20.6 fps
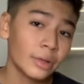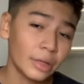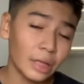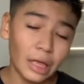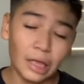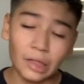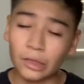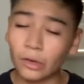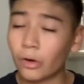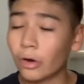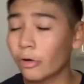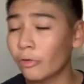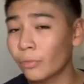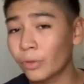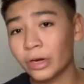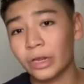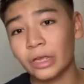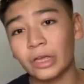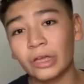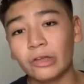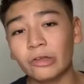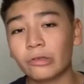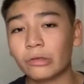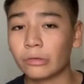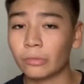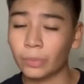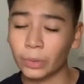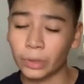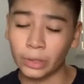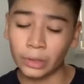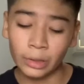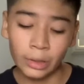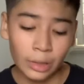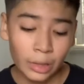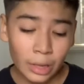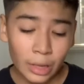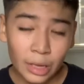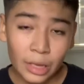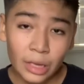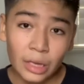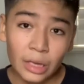That's how everybody is. But
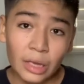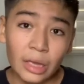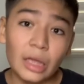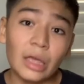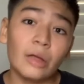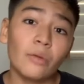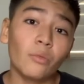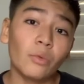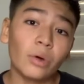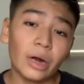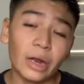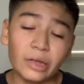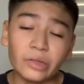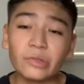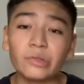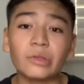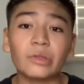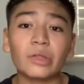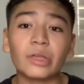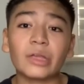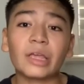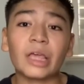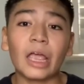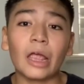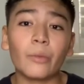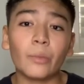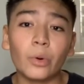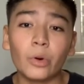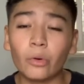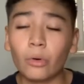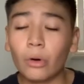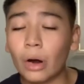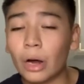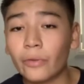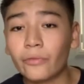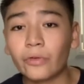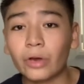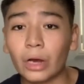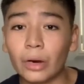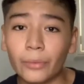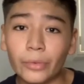And what I see in the camera or
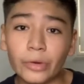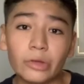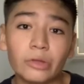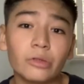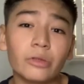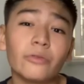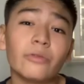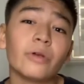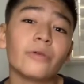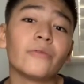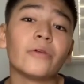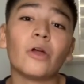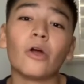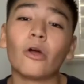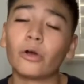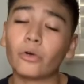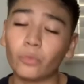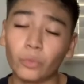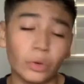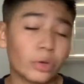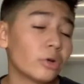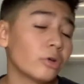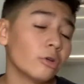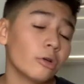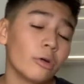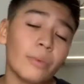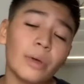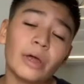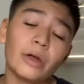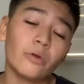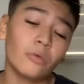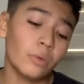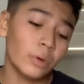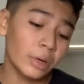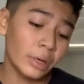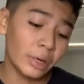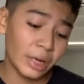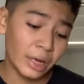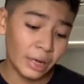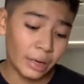off camera, he's a very hard worker no matter what.